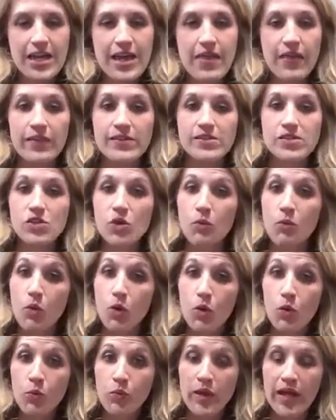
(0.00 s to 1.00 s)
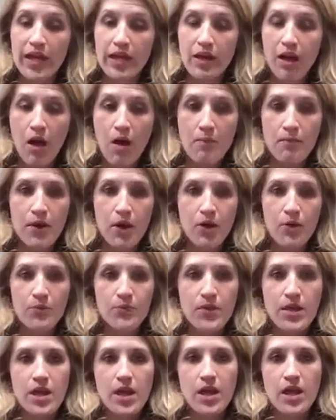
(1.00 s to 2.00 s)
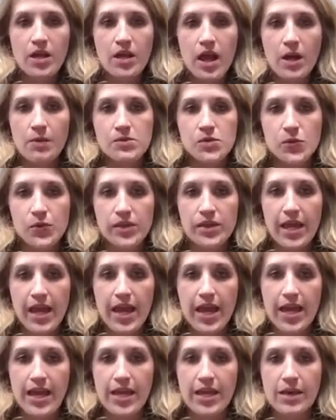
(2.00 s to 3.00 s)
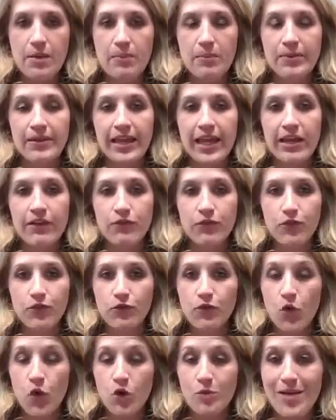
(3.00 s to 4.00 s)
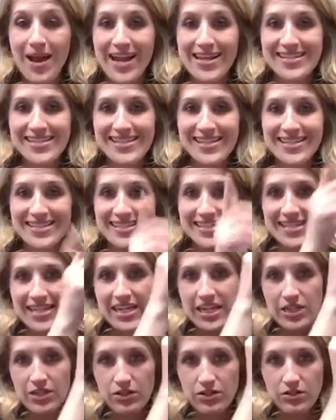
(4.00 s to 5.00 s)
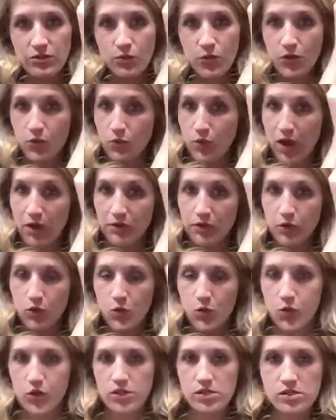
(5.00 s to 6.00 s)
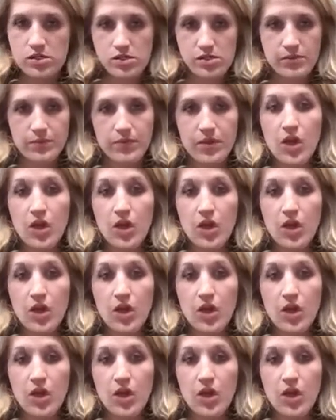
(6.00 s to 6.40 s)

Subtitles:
This is a pull plate combo. Comes with a plate 4x16 with rounded corners.